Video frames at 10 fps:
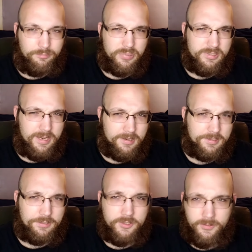But
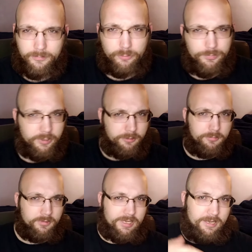yes, the Super
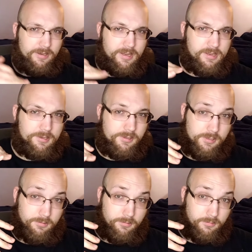Boo in his